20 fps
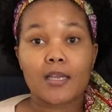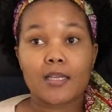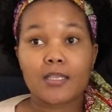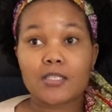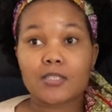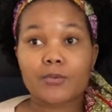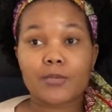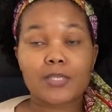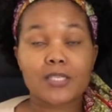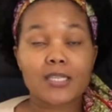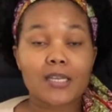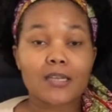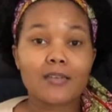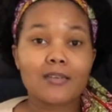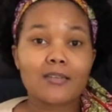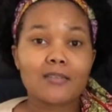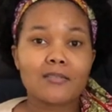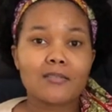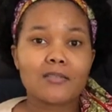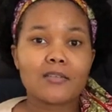And she was like,
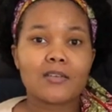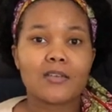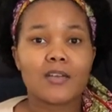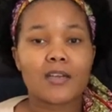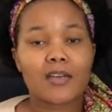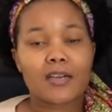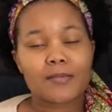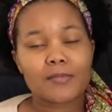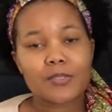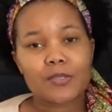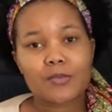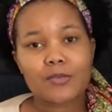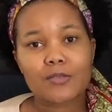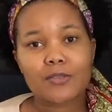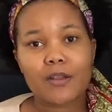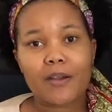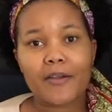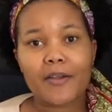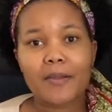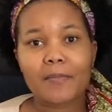"Oh, I'm so
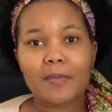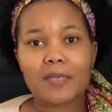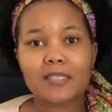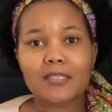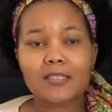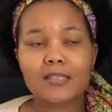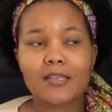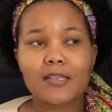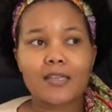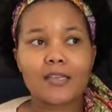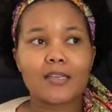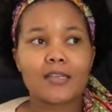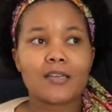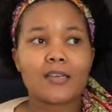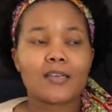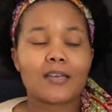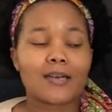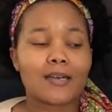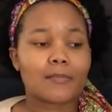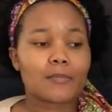sorry, Massi.
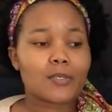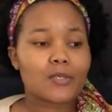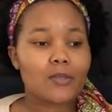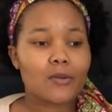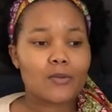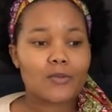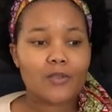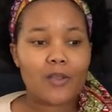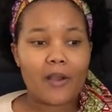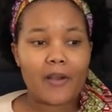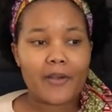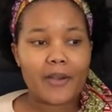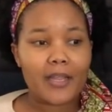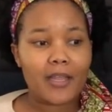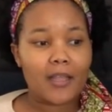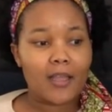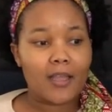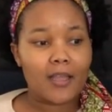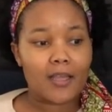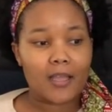I'm so sorry."
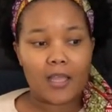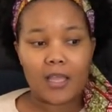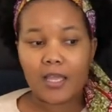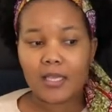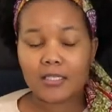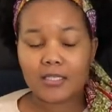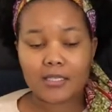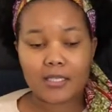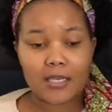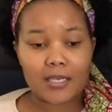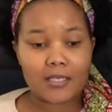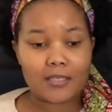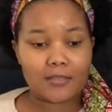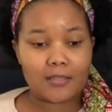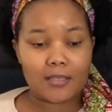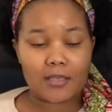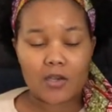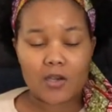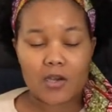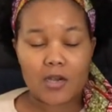Yeah, she started,
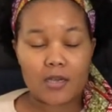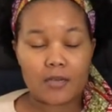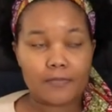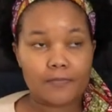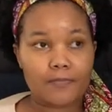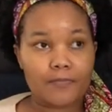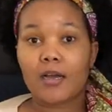yeah.